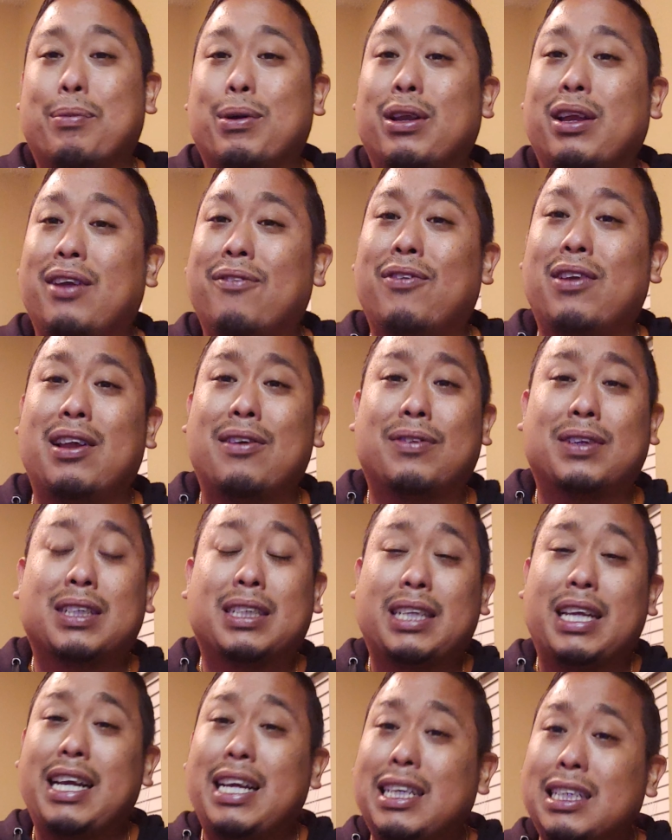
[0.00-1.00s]
But if you live in
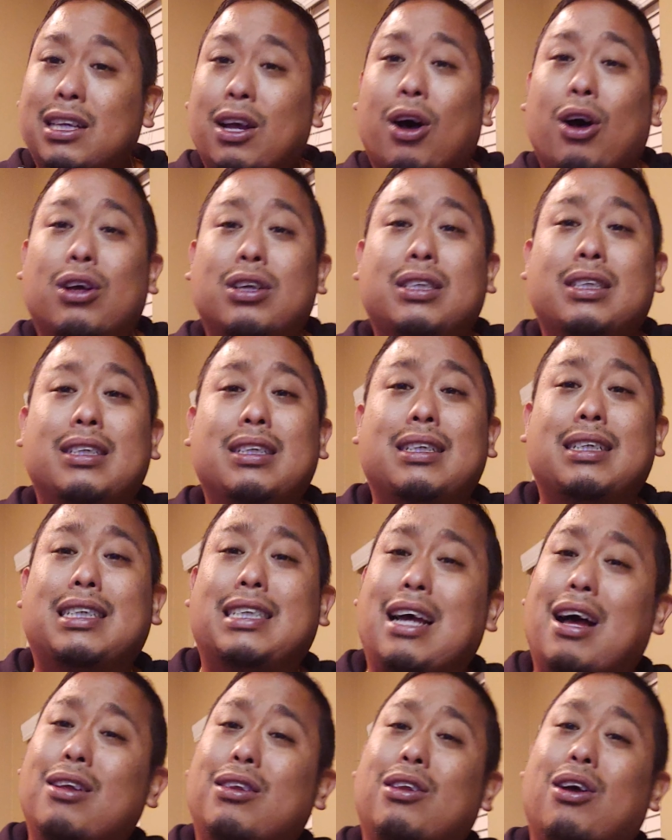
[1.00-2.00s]
East Austin,
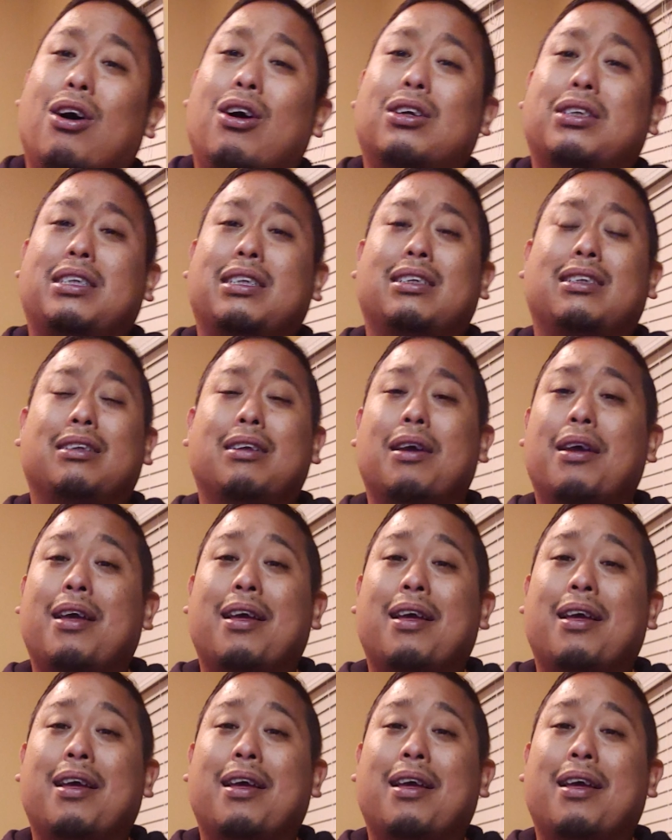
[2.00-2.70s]
South Austin,